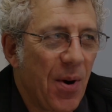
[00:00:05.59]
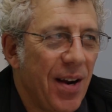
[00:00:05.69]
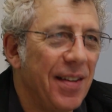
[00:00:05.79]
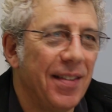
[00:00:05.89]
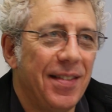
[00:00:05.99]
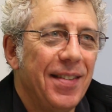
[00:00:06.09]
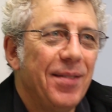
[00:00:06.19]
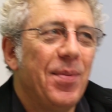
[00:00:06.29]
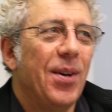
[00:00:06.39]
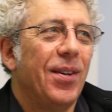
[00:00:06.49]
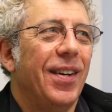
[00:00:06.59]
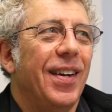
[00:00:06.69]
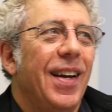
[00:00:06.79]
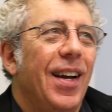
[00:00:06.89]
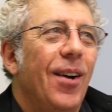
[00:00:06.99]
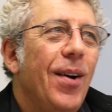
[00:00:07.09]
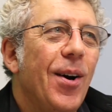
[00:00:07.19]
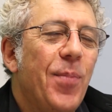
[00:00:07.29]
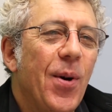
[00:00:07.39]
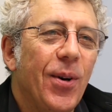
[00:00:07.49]
important. Poker,
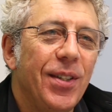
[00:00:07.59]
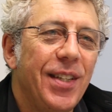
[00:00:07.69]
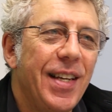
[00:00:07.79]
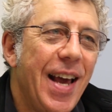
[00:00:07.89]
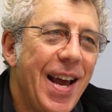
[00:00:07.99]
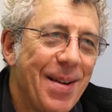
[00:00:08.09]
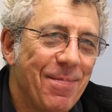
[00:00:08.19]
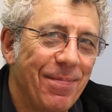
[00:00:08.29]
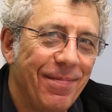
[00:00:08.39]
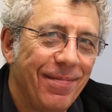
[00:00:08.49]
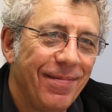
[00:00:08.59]
well, poker's a game.